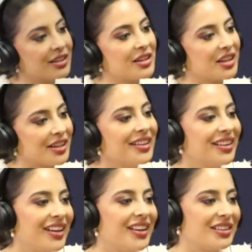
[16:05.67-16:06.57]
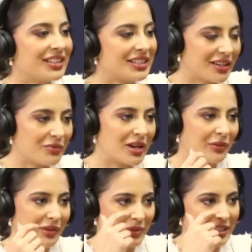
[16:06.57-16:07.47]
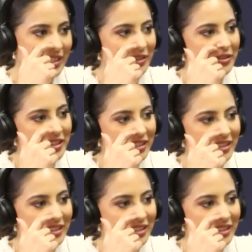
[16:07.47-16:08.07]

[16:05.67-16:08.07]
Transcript: Okay. Let's talk about women's health.